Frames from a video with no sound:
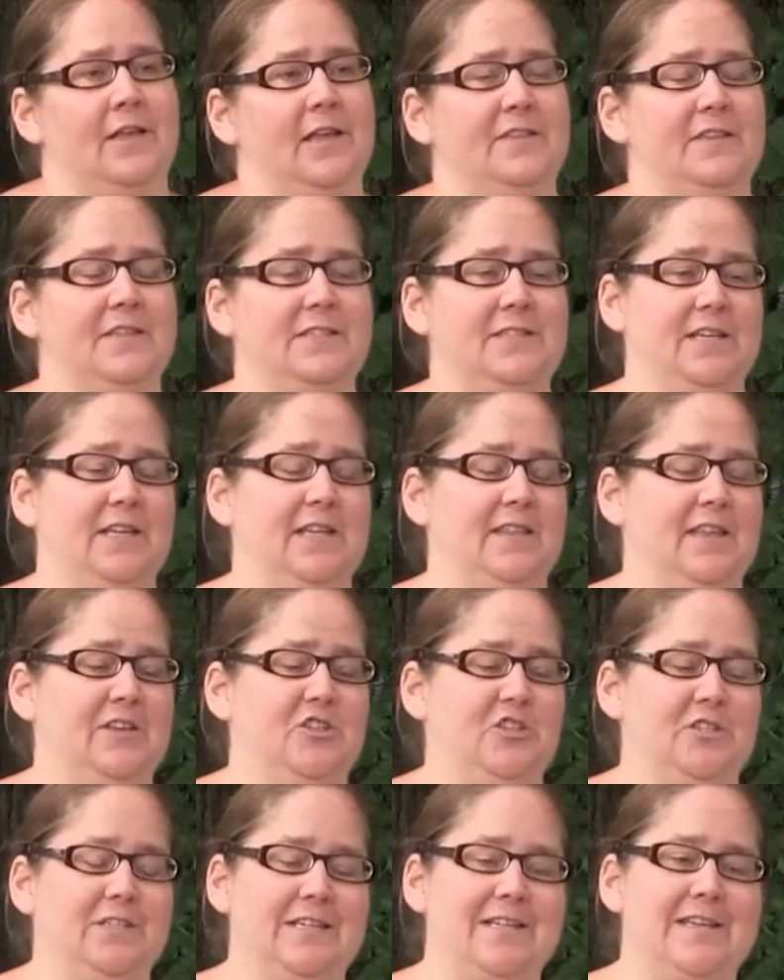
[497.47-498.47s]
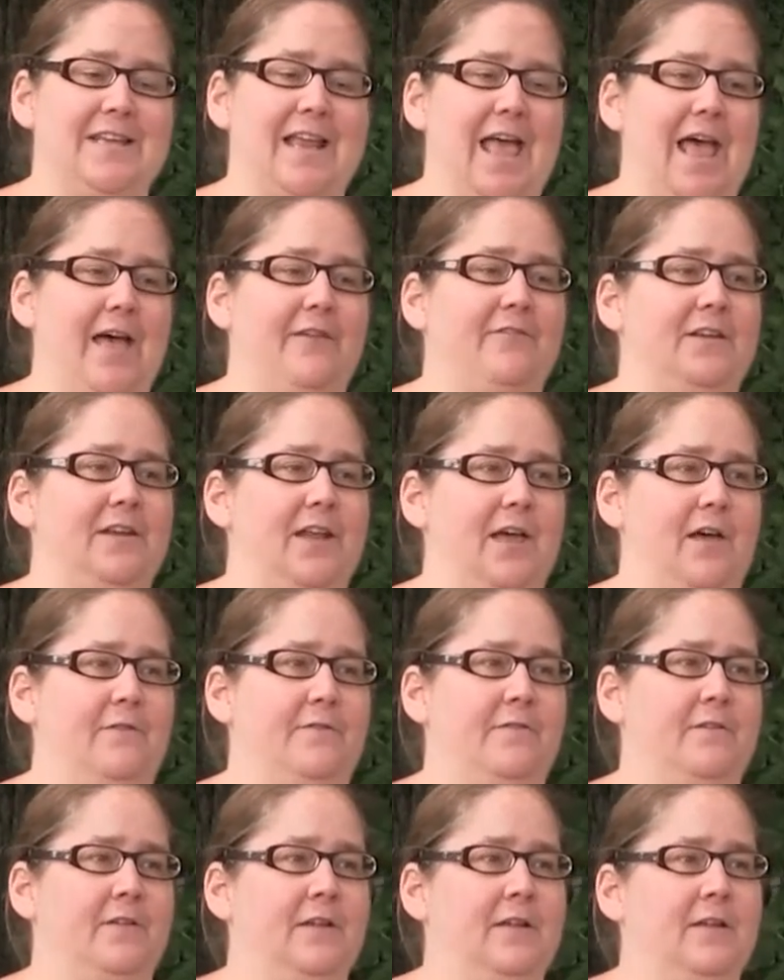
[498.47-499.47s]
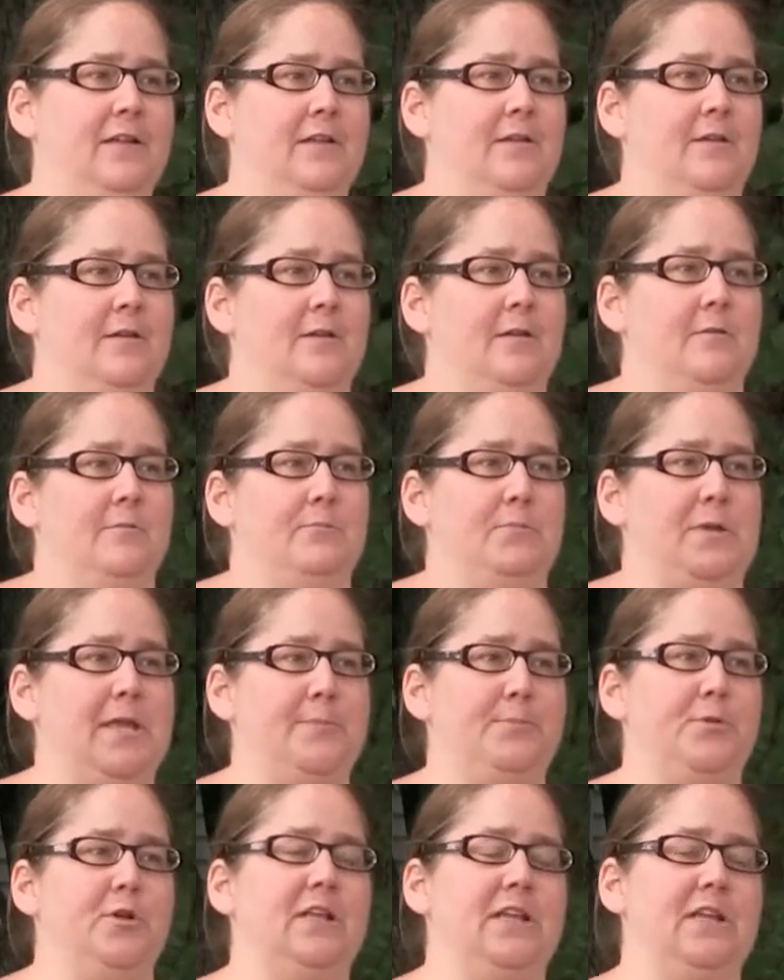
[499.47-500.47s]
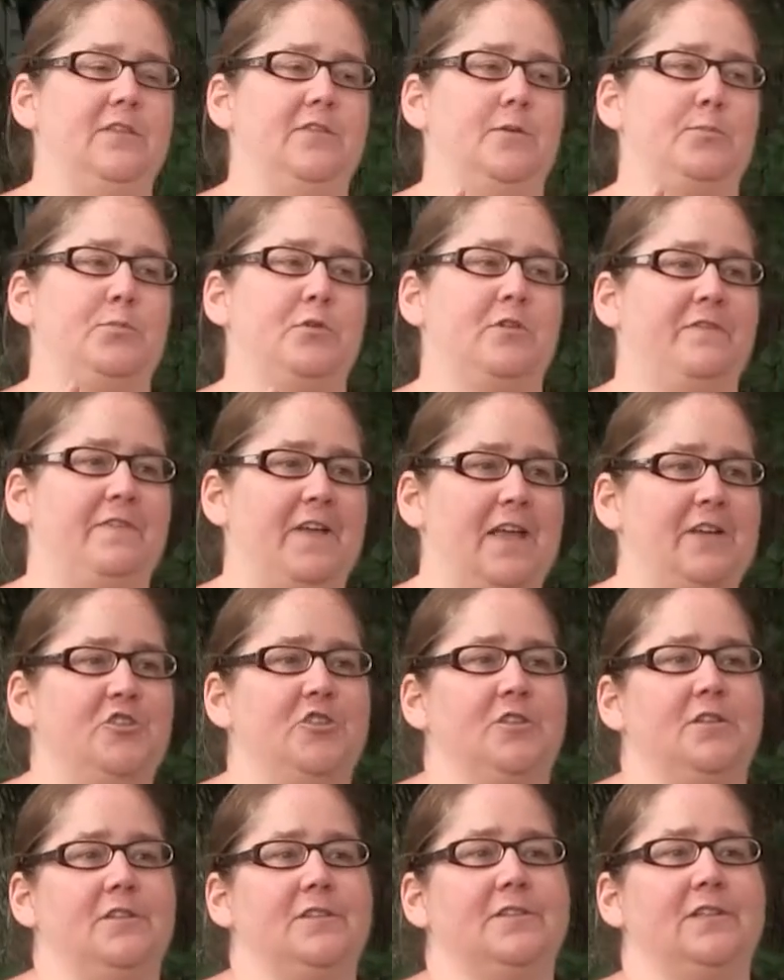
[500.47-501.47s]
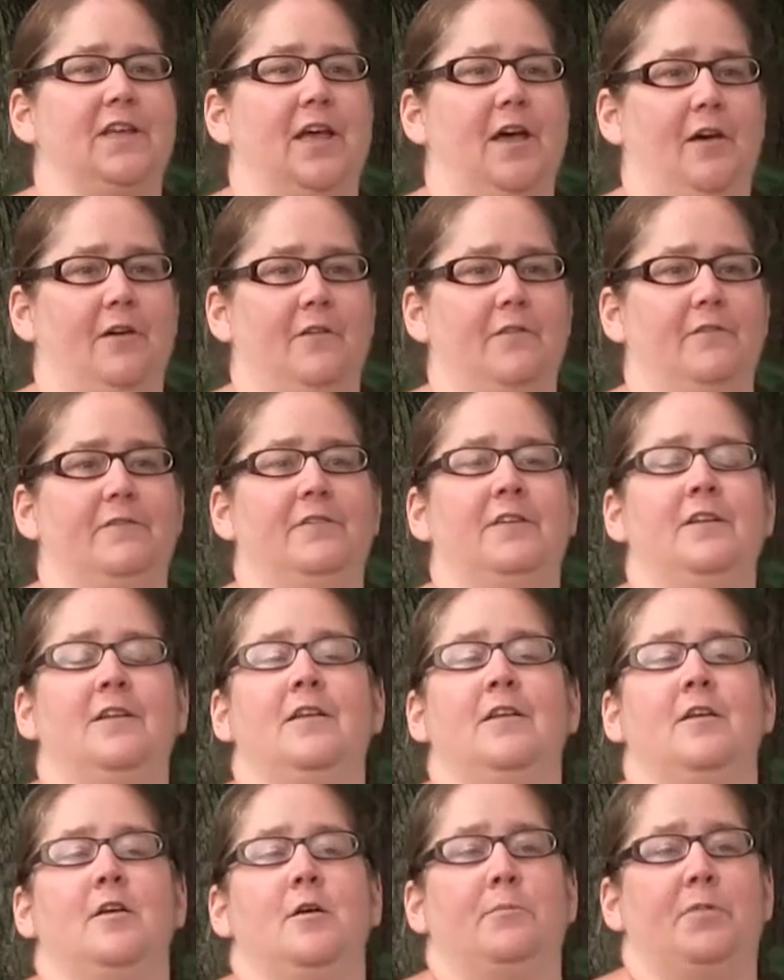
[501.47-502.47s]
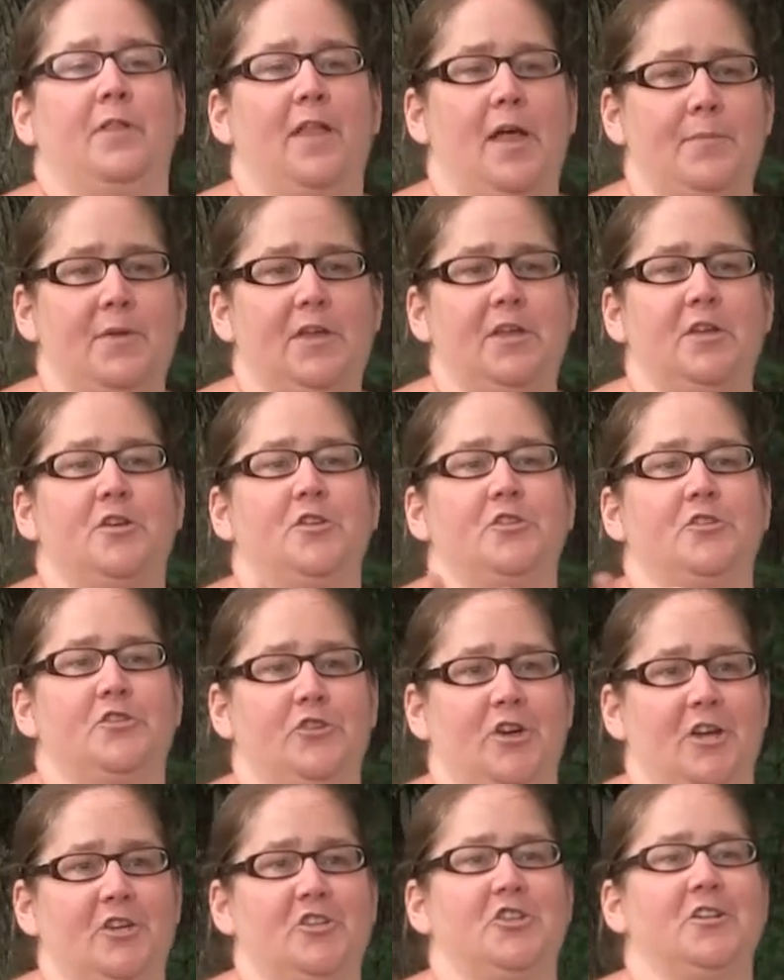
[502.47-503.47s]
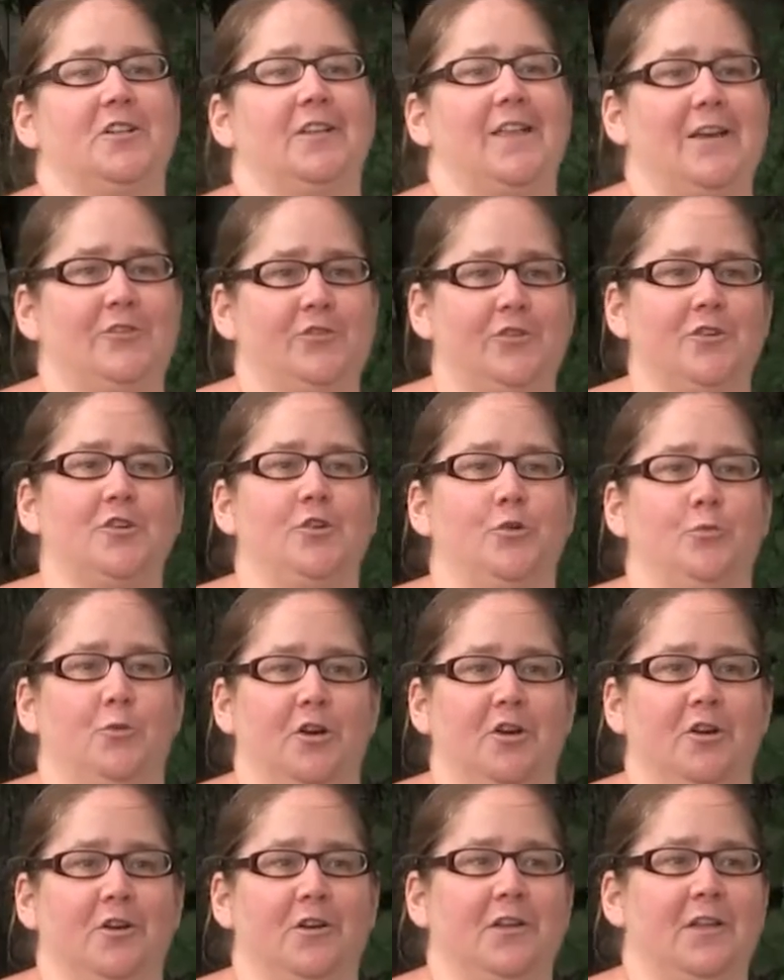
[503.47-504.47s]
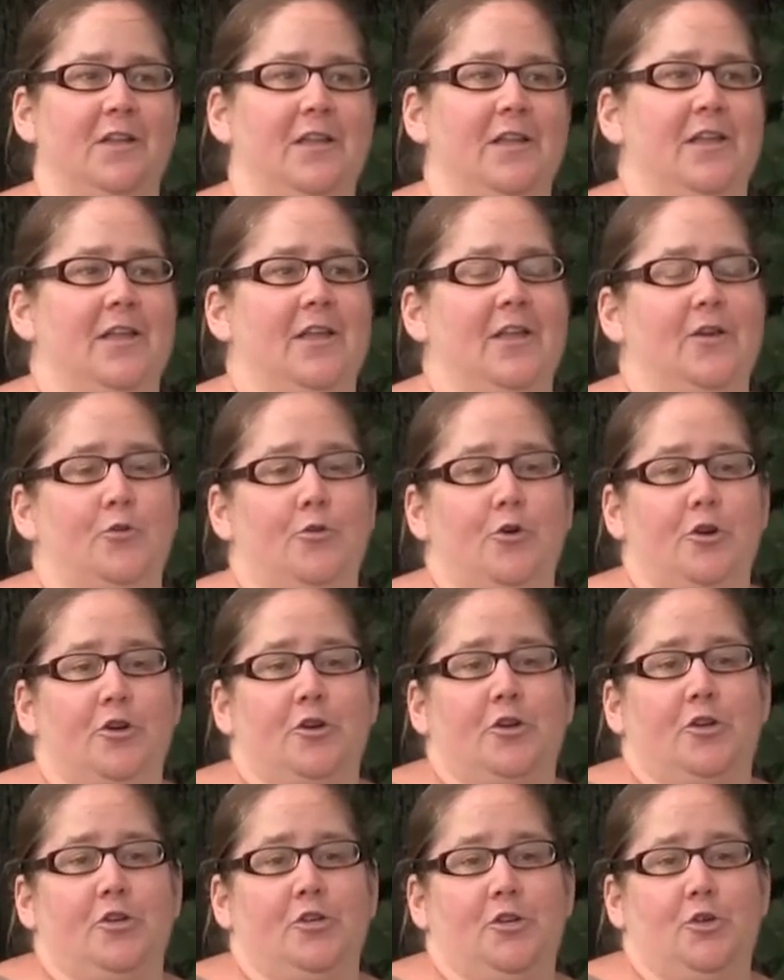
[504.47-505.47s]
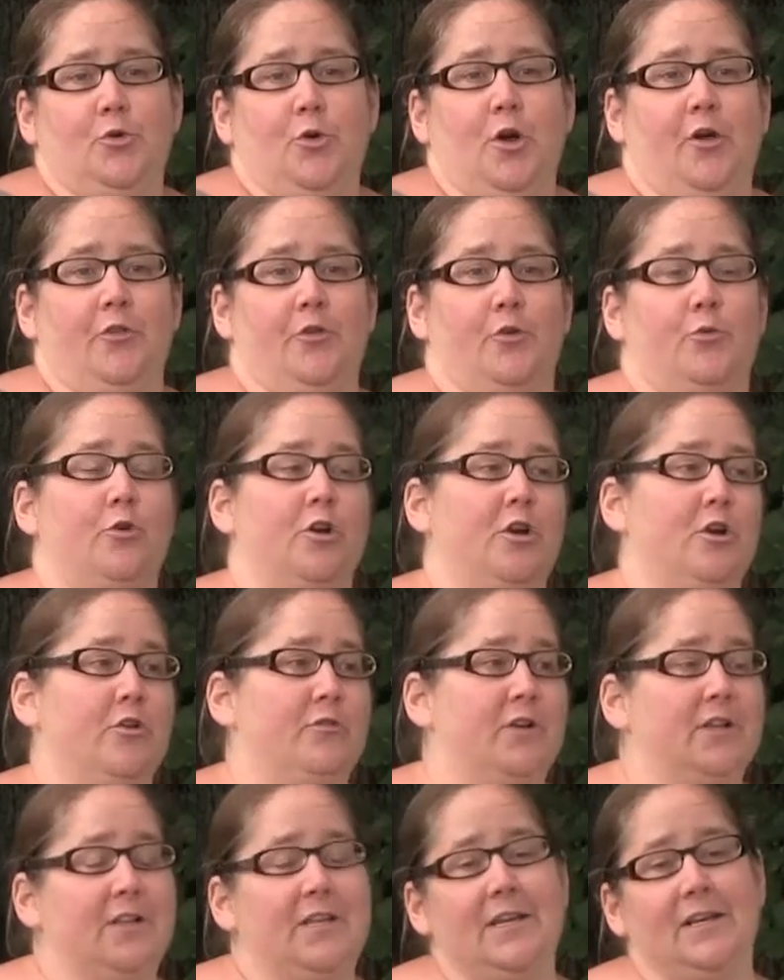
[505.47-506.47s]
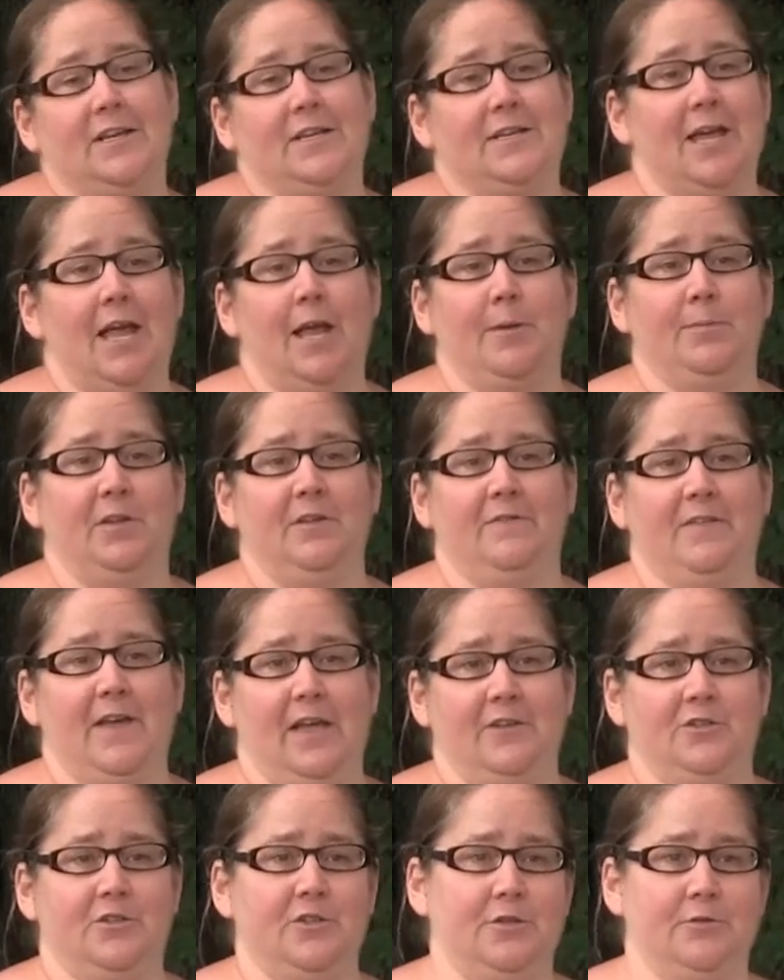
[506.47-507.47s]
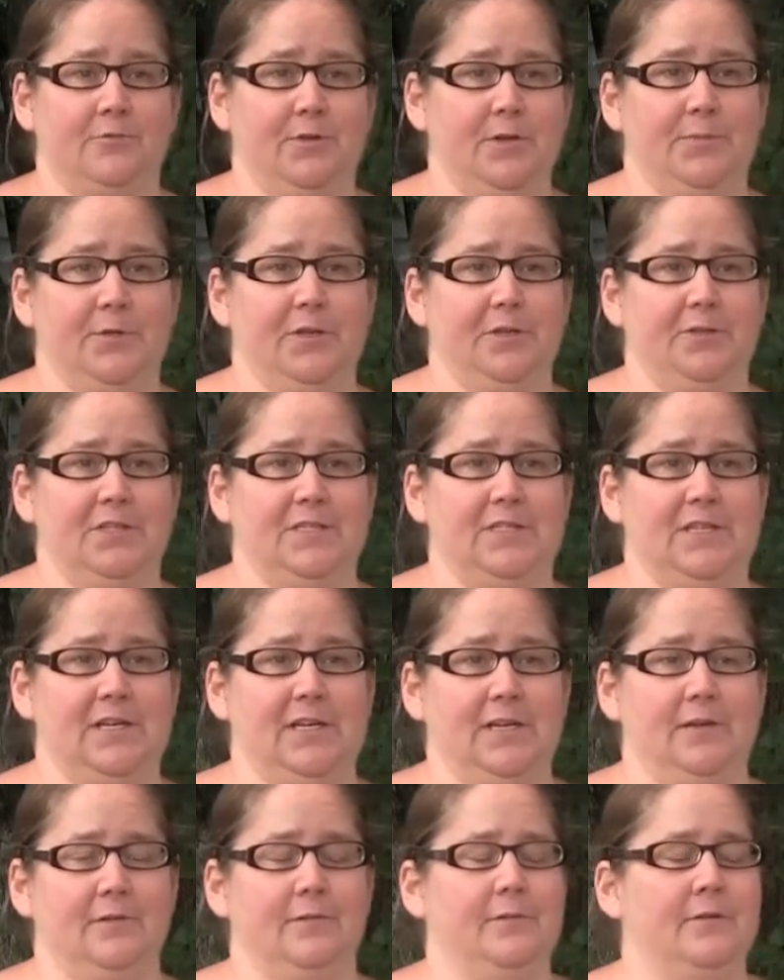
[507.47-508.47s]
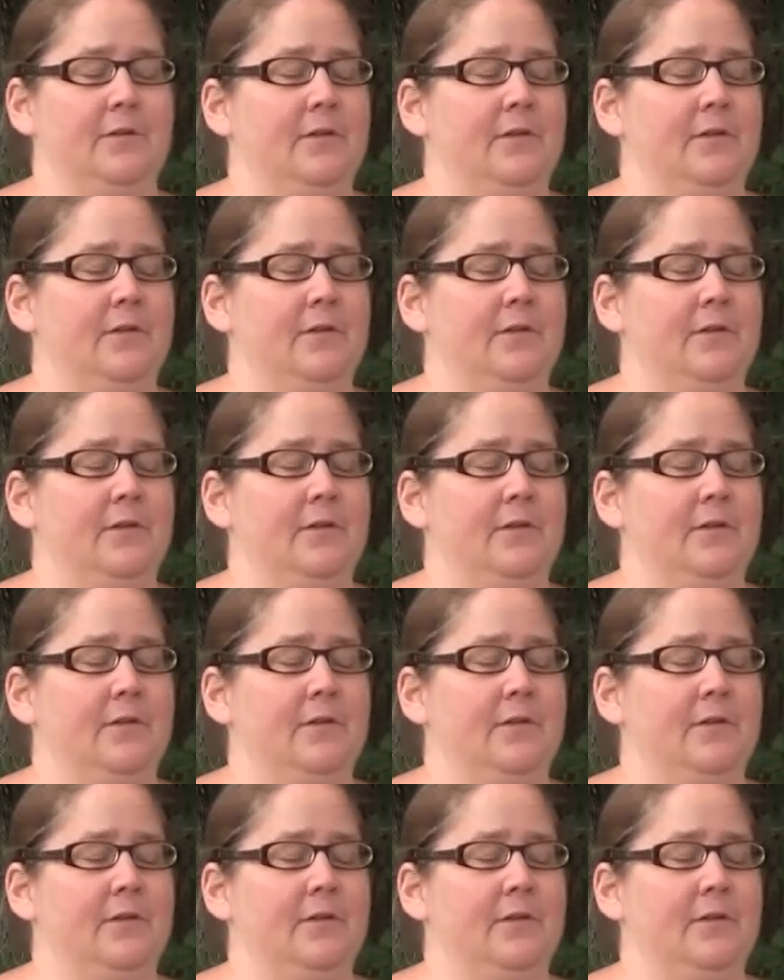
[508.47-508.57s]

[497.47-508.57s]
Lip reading: And the city, they just didn't have enough people in the professions of plumbing, construction, electrical work in order to do all the work really in a timely fashion to rebuild the city.